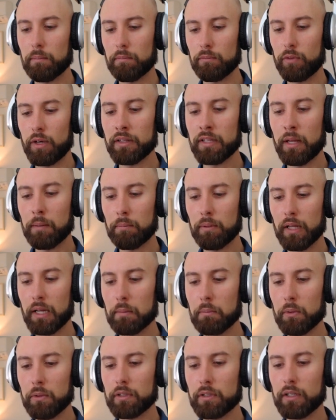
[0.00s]
run that
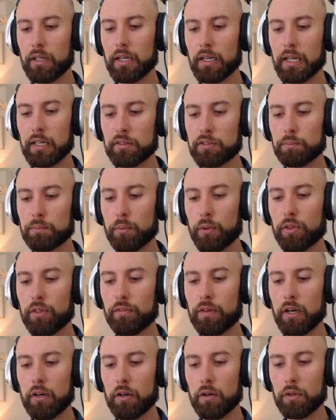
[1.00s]
playbook against both
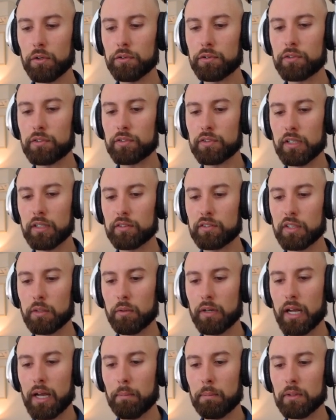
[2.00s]
of our hosts and see
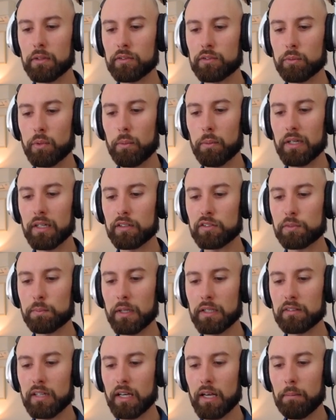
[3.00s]
what happens. What we
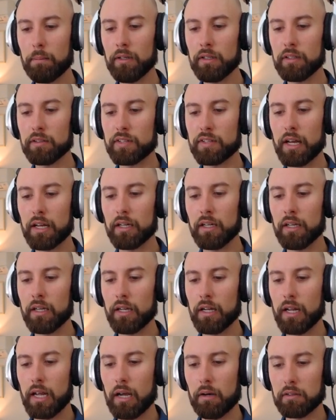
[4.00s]
expect to happen is that
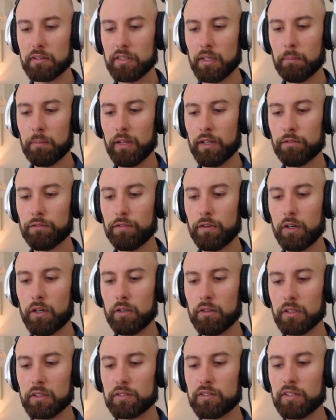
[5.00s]
our template
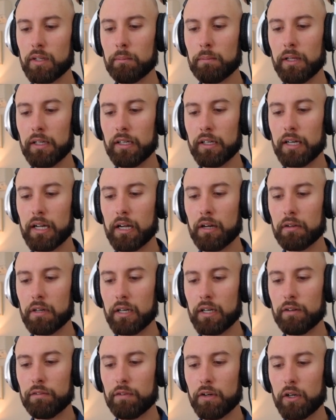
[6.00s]
file is templated out
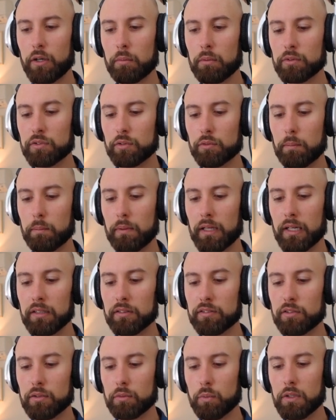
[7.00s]
and our variables are
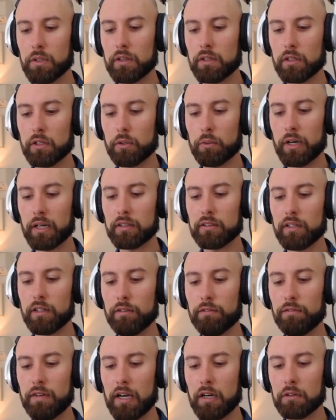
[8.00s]
replaced with the correct
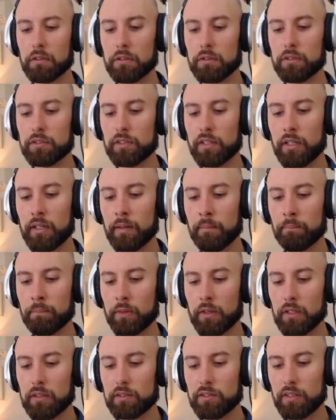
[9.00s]
values.
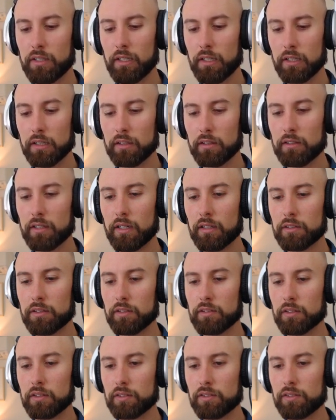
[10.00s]
You can see here that the task
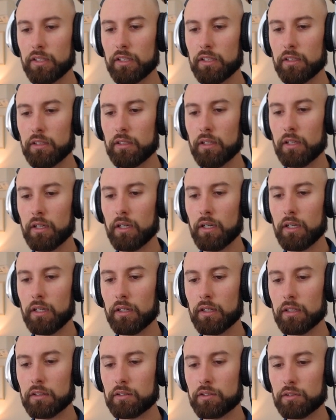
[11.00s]
has succeeded.
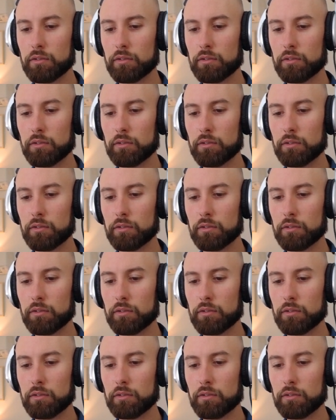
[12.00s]
Let's